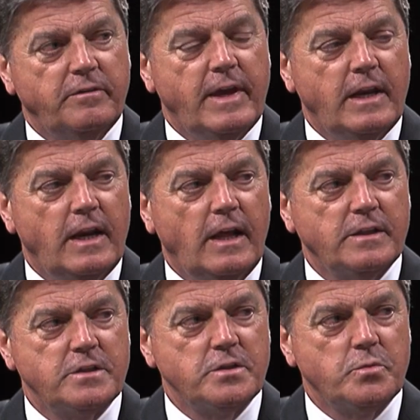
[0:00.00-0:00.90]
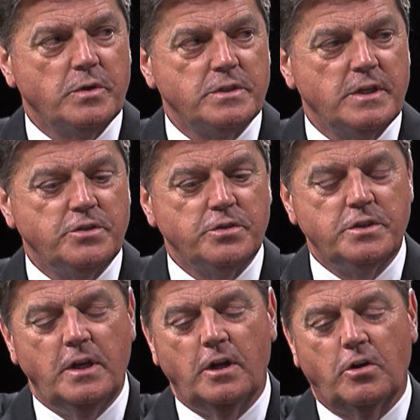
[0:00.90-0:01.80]
of that analysis was that you're
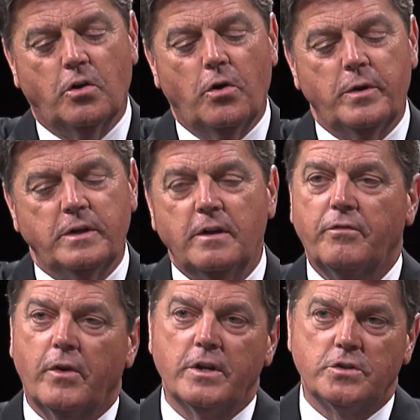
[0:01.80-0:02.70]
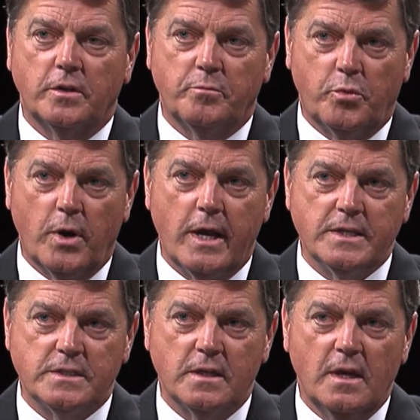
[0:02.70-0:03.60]
seeing a growing differential in
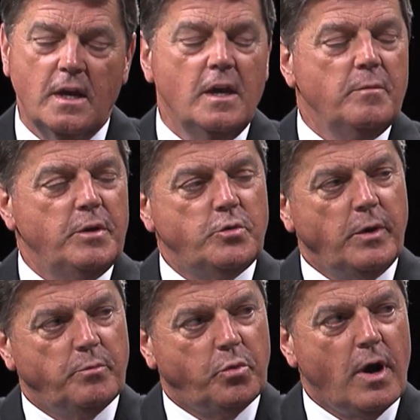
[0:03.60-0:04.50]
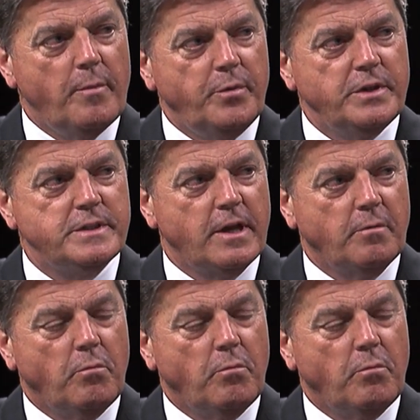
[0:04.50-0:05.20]
price between properties that are